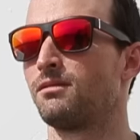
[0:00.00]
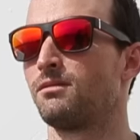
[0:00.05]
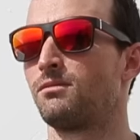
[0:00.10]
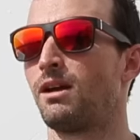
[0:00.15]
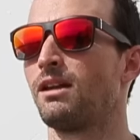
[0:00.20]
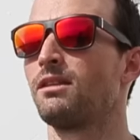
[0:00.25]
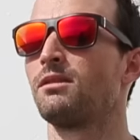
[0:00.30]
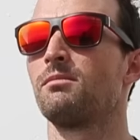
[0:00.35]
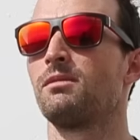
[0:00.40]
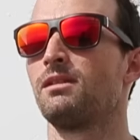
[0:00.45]

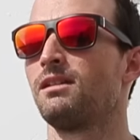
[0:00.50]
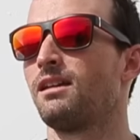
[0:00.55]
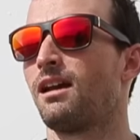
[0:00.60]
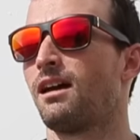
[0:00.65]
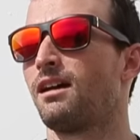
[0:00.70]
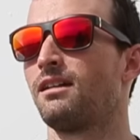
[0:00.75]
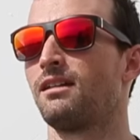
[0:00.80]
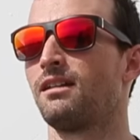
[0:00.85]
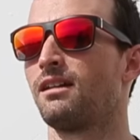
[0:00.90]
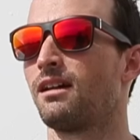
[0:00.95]
randomly
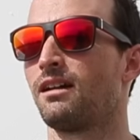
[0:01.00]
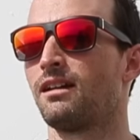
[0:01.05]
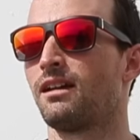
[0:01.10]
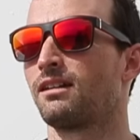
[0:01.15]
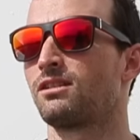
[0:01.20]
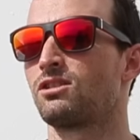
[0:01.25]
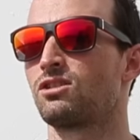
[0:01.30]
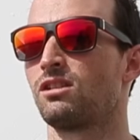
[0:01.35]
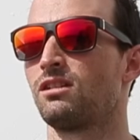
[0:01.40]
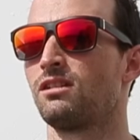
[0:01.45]
I, I
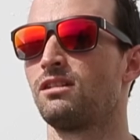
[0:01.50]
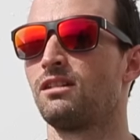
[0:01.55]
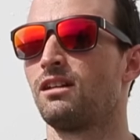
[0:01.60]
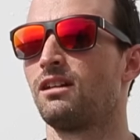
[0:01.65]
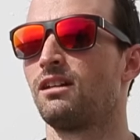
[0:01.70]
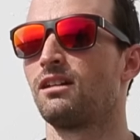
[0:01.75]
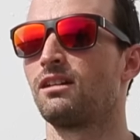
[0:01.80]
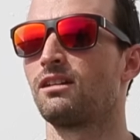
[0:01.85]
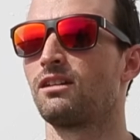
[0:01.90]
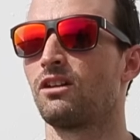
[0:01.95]
actually
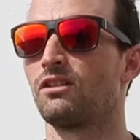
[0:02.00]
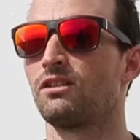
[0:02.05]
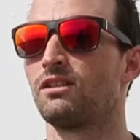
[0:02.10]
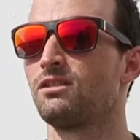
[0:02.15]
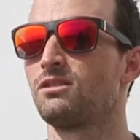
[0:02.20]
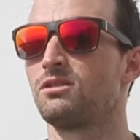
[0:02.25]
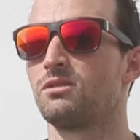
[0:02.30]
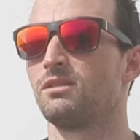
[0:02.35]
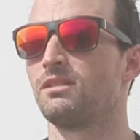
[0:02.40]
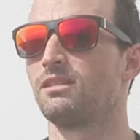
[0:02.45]
uh, got into
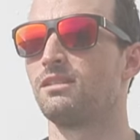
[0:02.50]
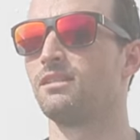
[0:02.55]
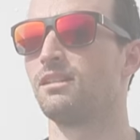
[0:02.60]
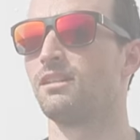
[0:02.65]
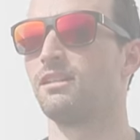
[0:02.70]
in, it. Uh,